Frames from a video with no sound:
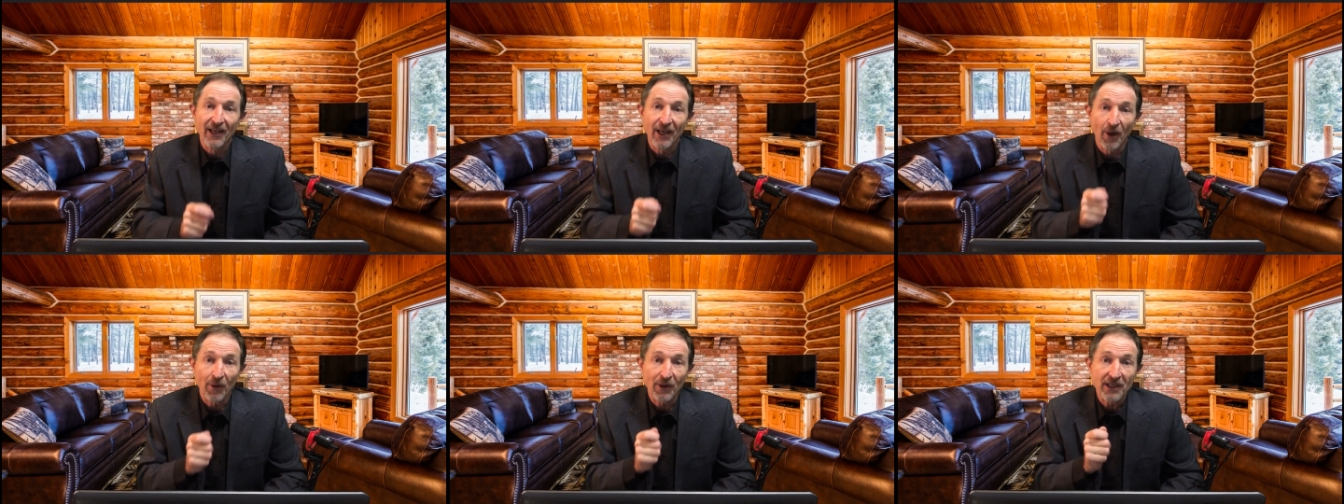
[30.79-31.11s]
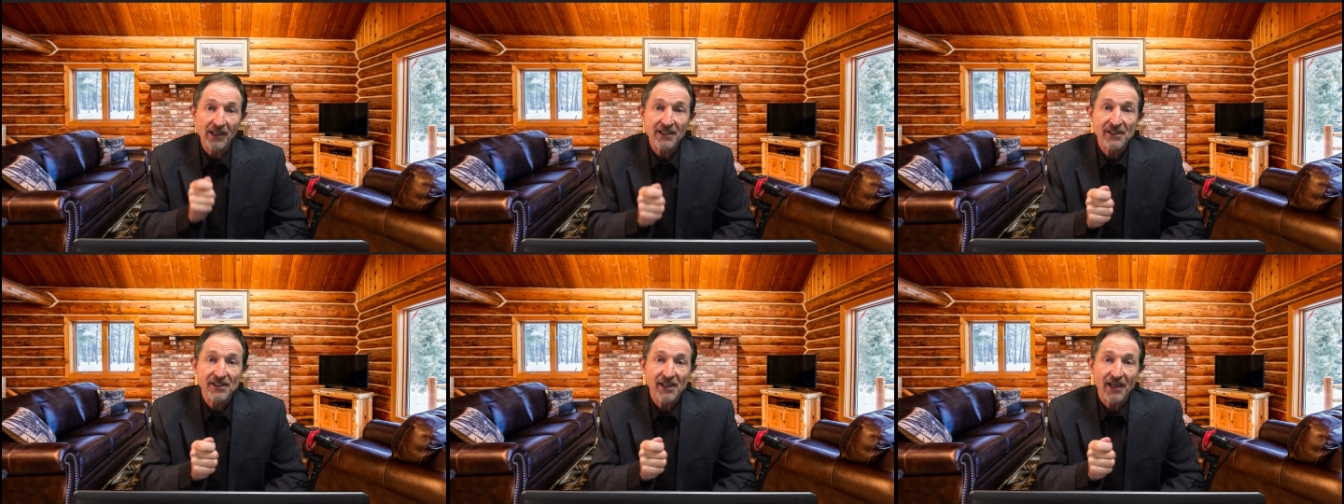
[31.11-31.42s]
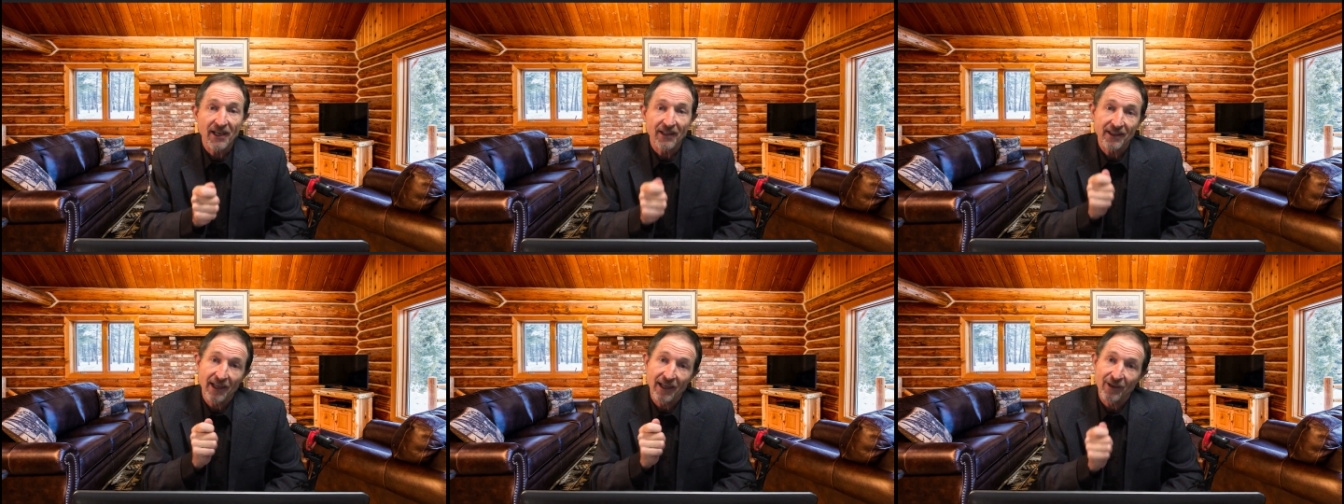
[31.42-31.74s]
Now, I did
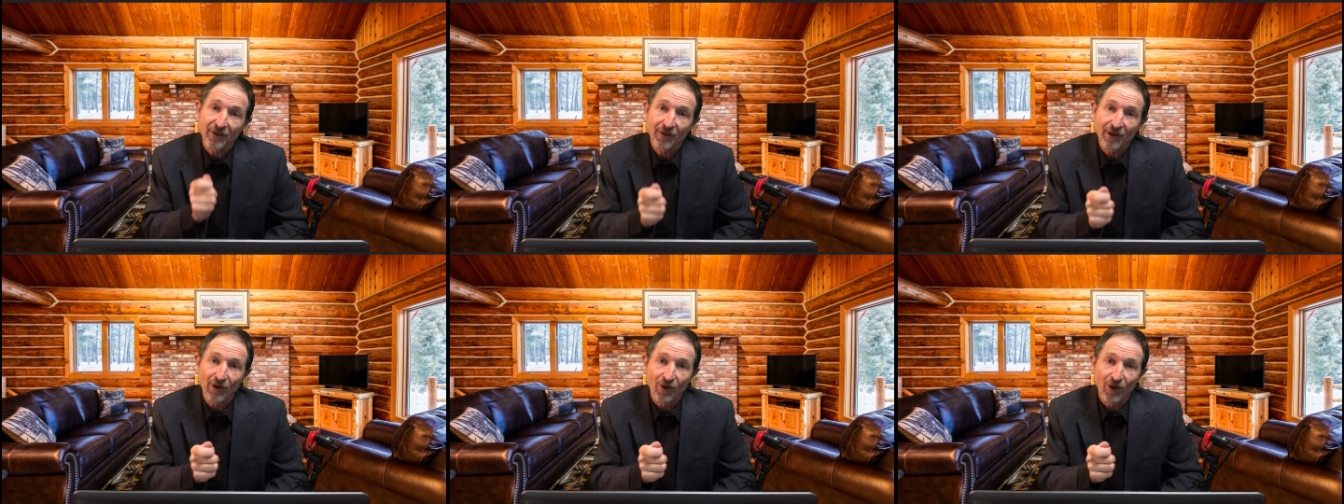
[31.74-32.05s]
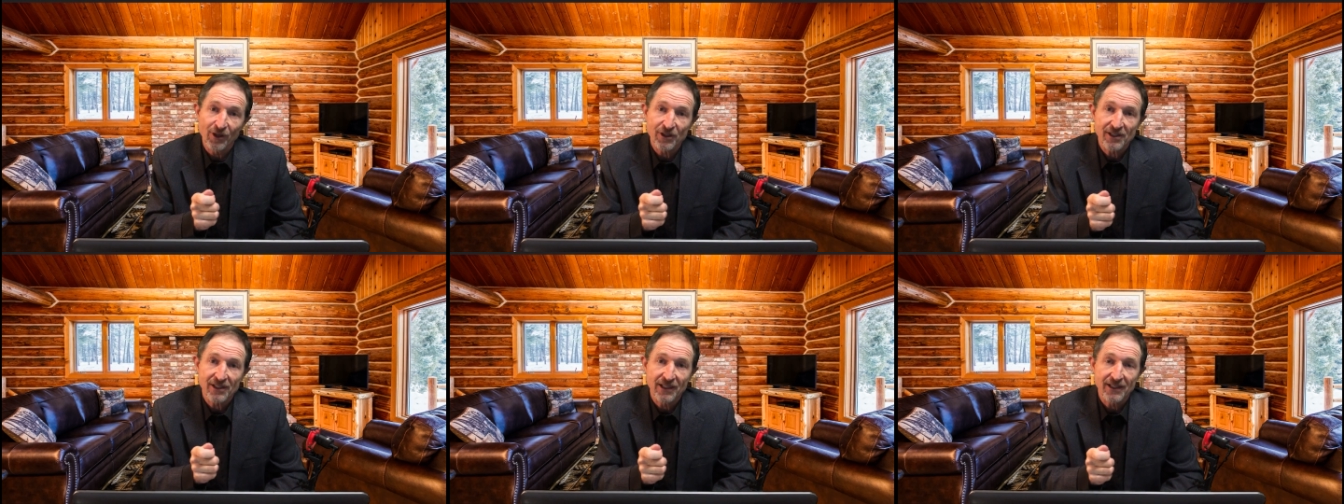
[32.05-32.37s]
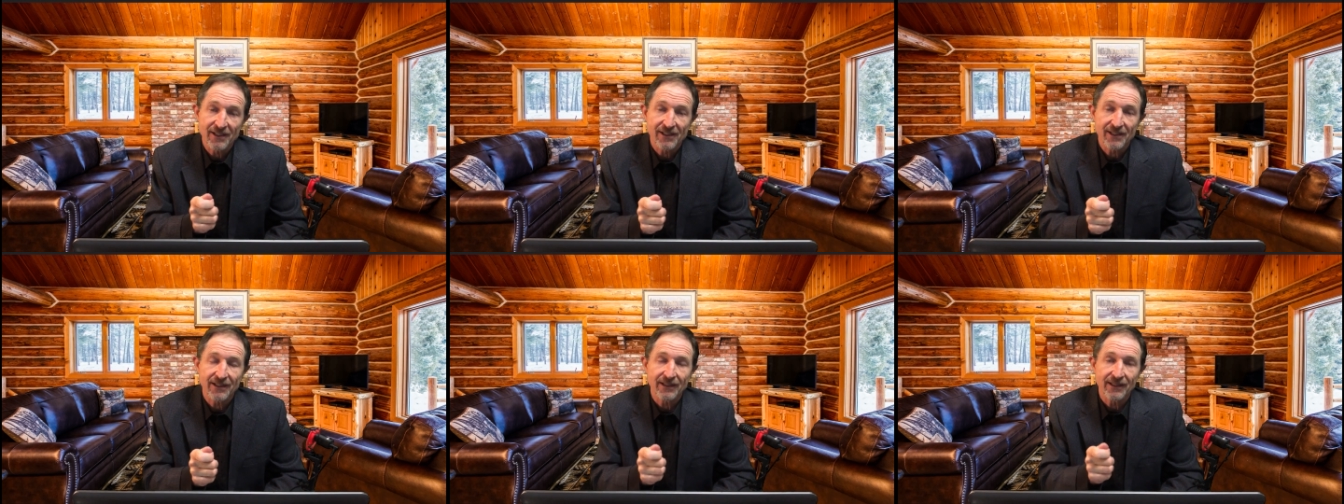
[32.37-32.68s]
say at the end of the last
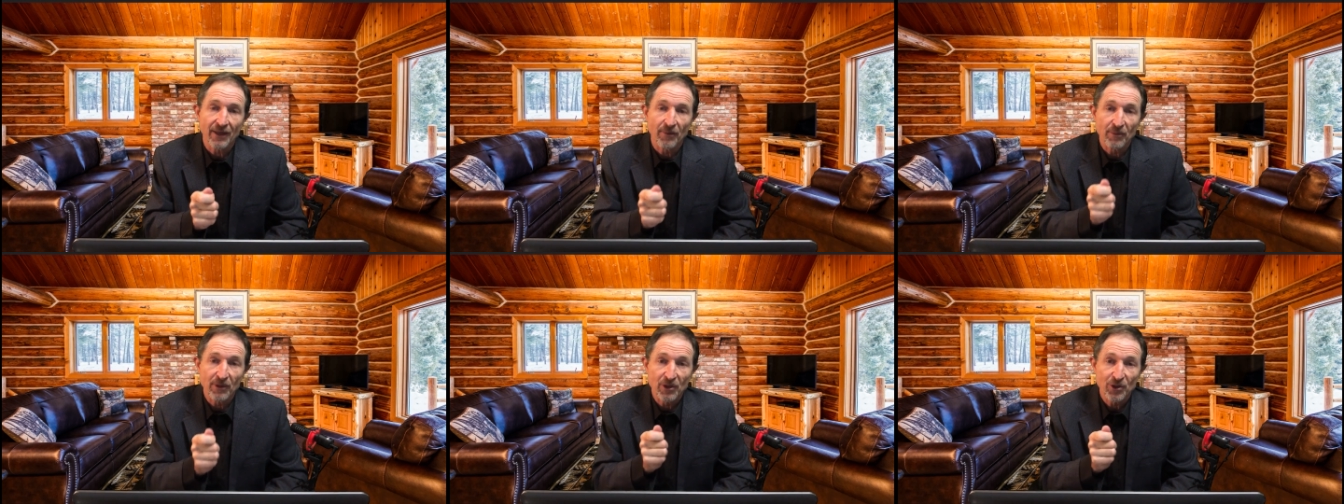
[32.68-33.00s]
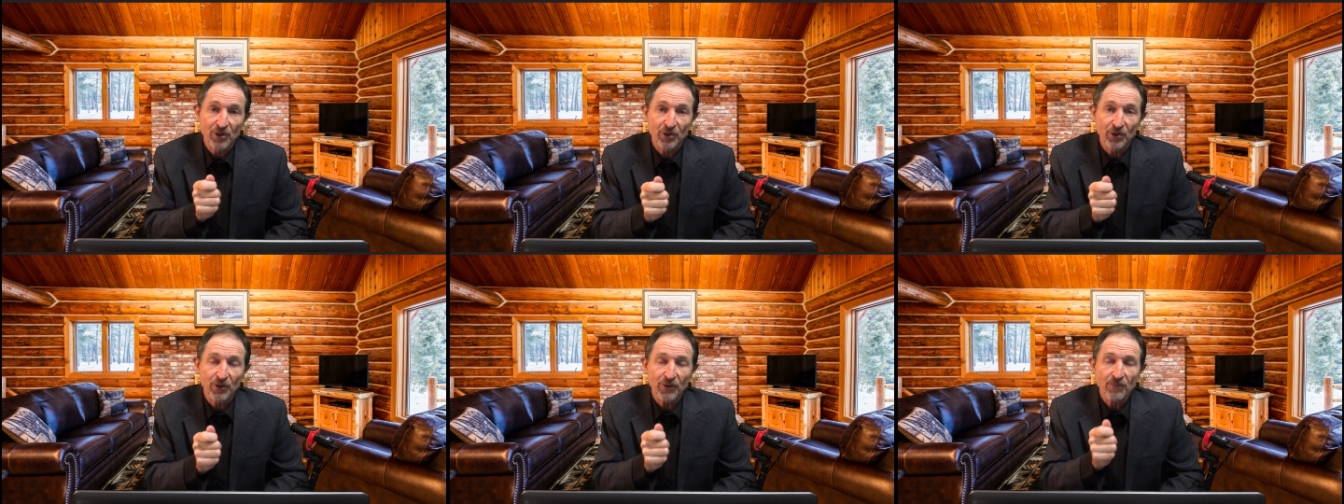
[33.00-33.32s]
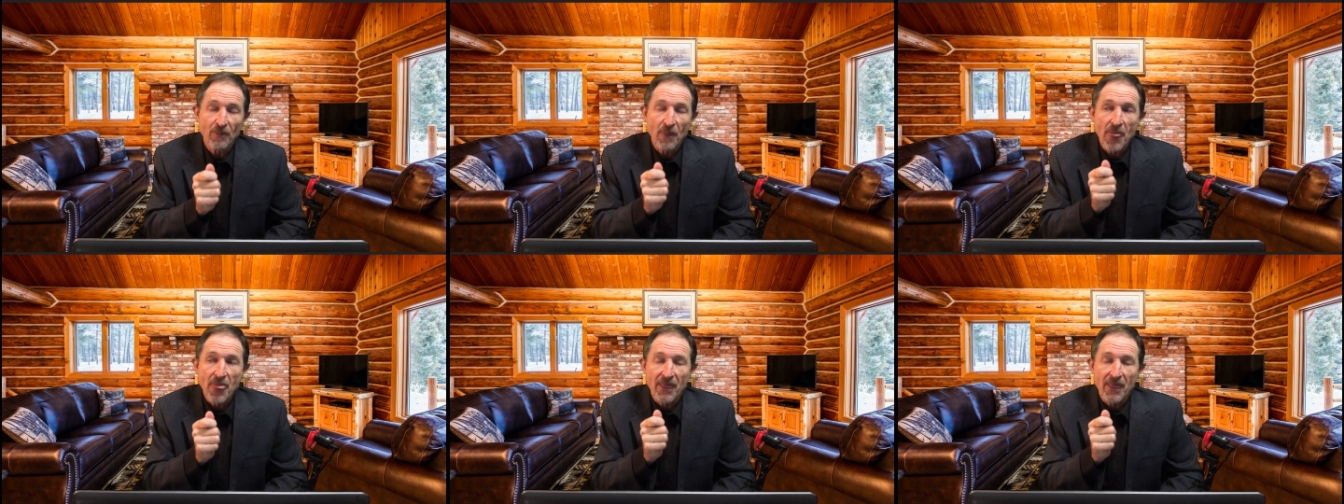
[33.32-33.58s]
lesson, number two,